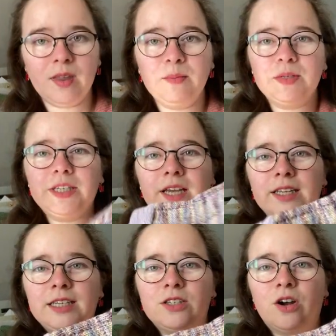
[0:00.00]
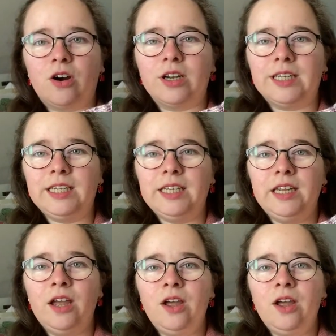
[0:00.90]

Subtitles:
But yeah, these are the